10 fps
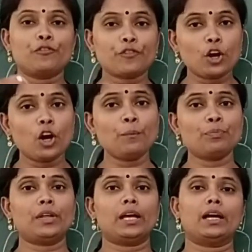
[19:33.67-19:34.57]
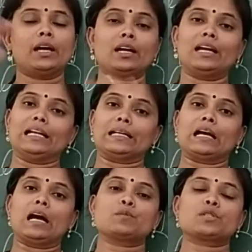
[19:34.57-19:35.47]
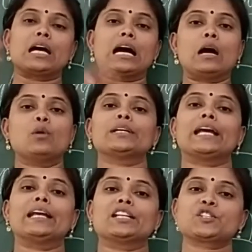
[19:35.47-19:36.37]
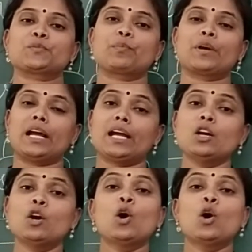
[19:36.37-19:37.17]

From there, it comes out and spreads